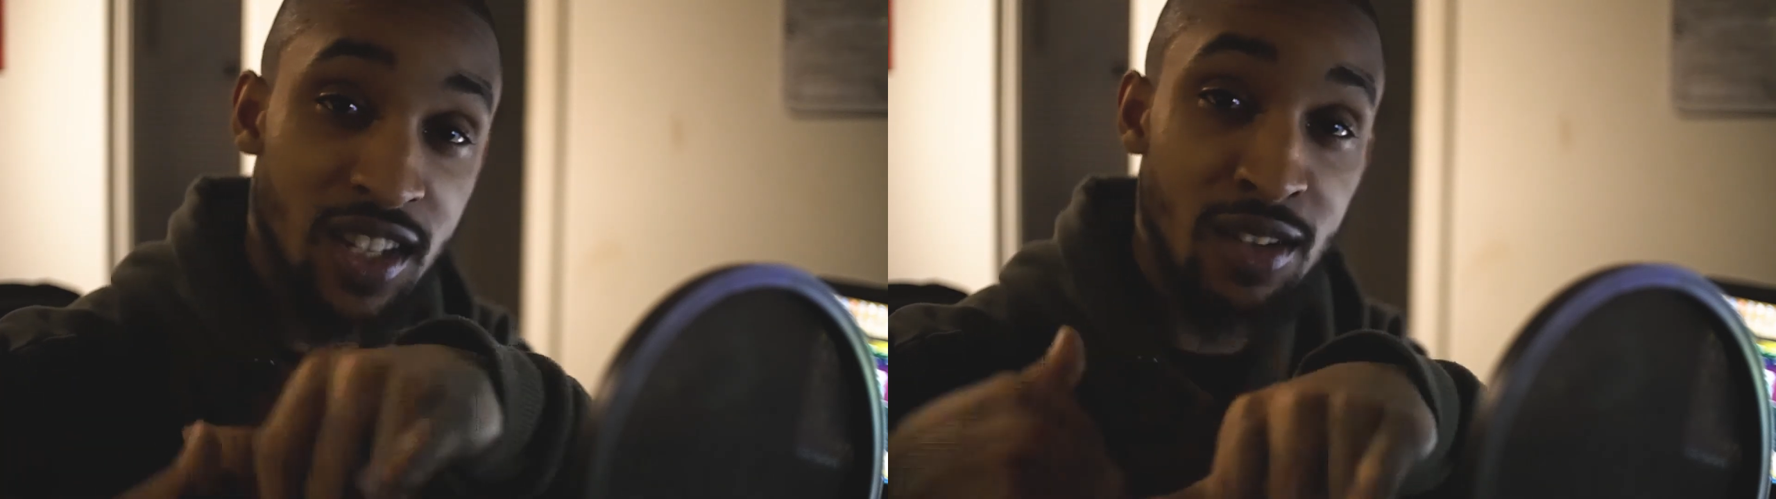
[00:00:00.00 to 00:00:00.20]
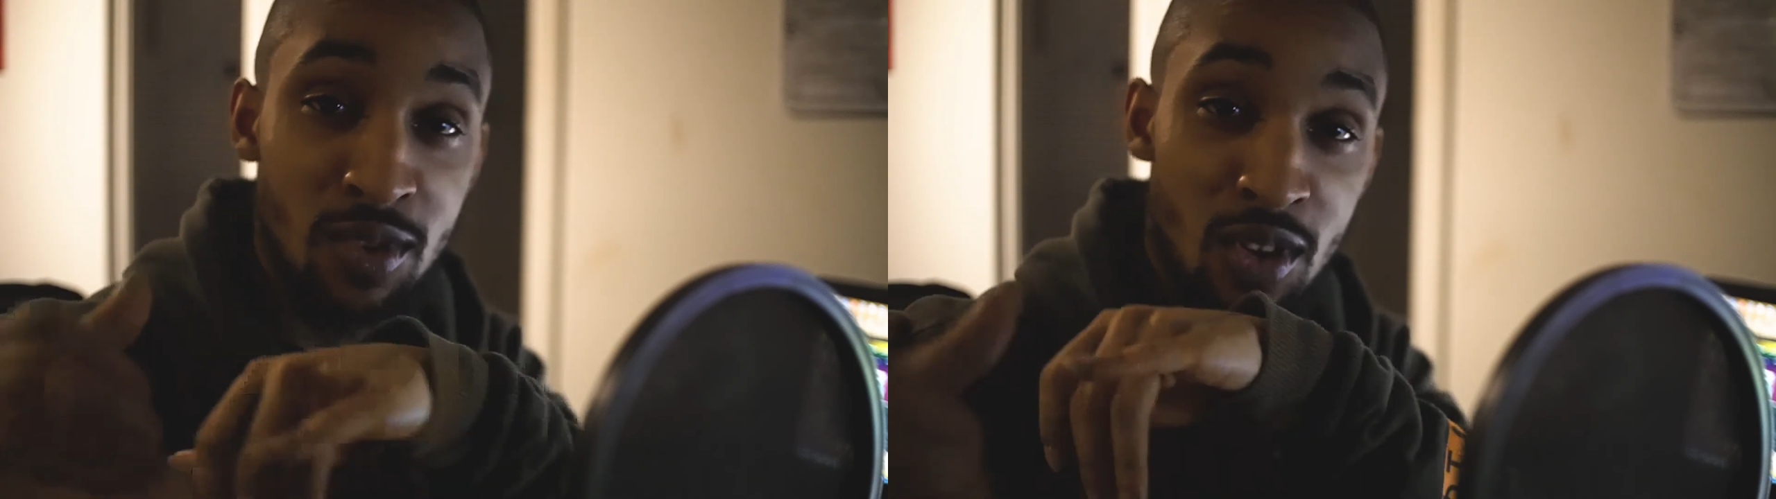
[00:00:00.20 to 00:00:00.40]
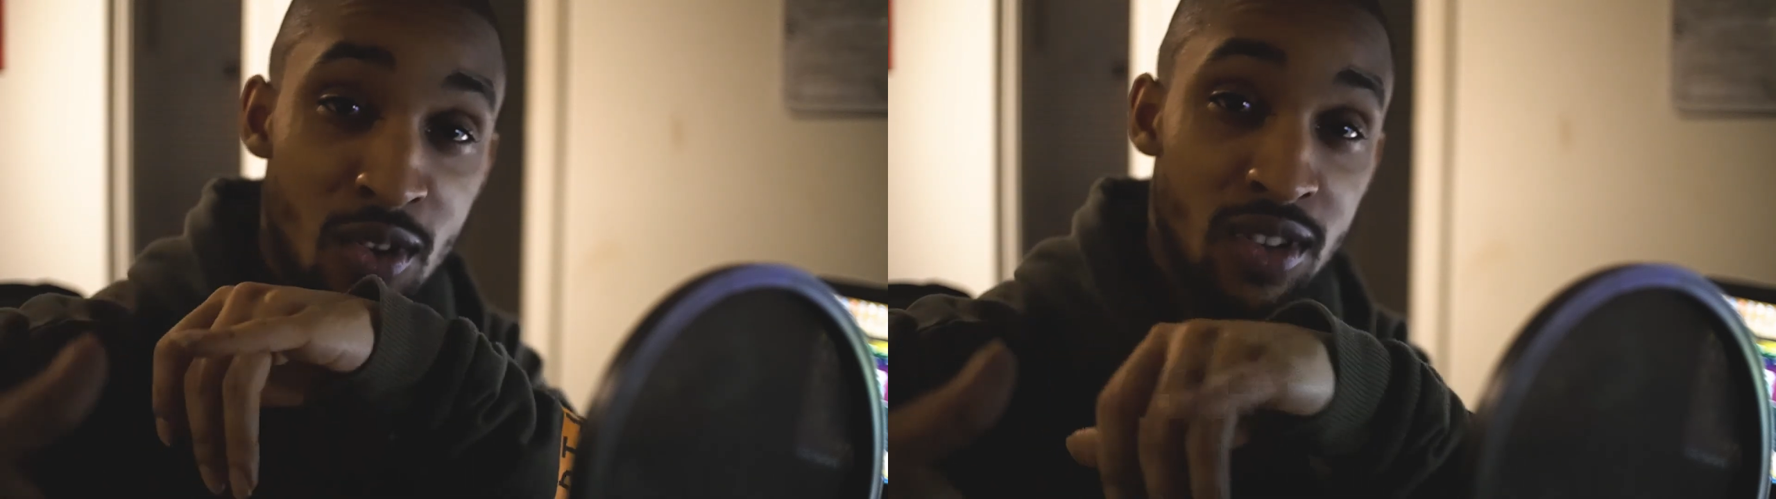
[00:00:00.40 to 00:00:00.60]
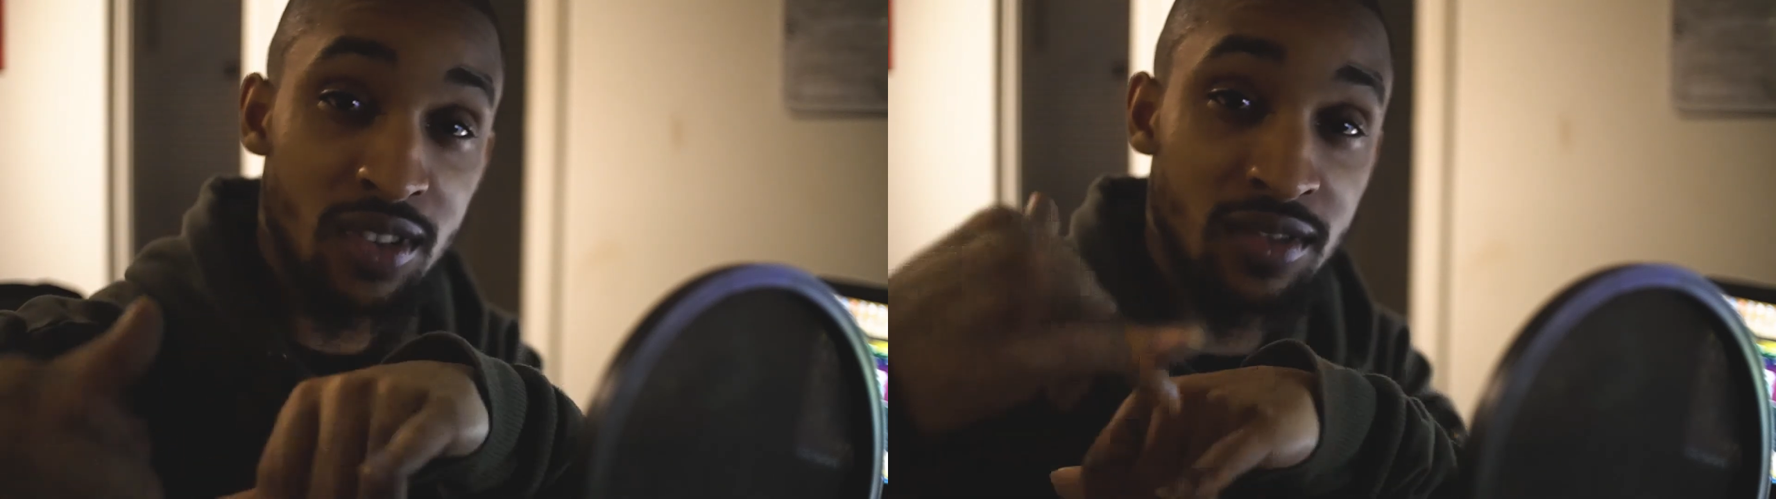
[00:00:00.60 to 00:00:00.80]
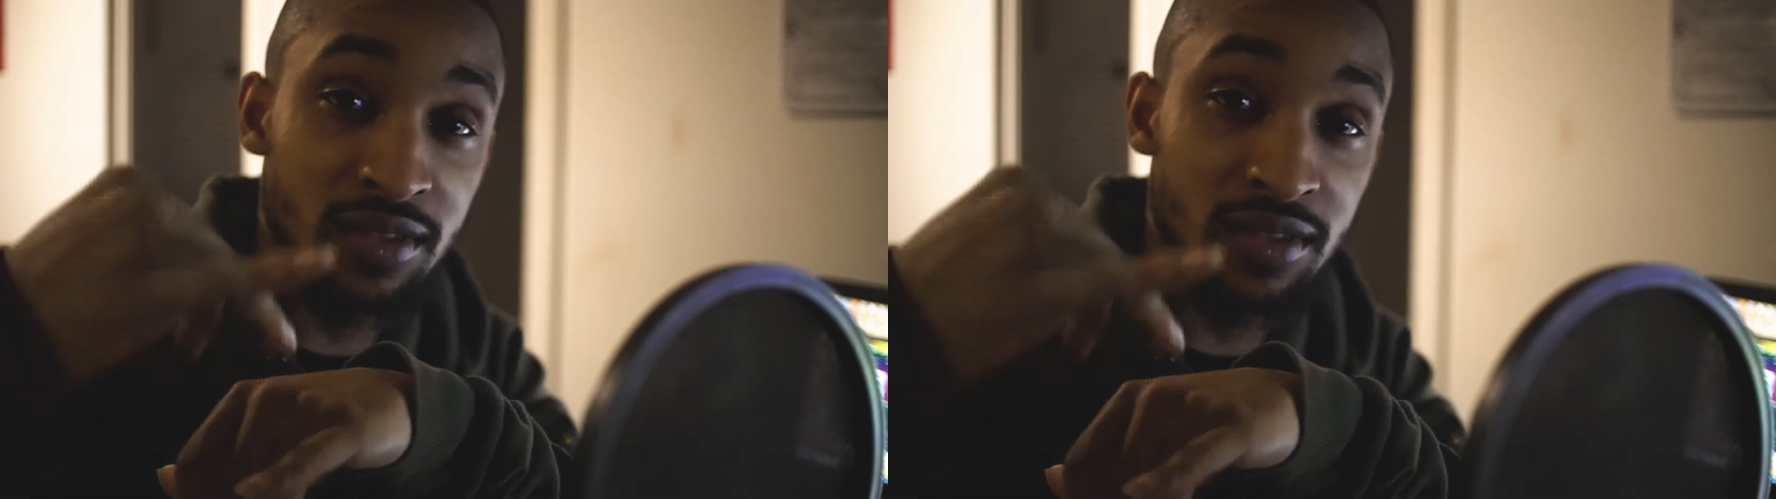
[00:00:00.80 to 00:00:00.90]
keep going.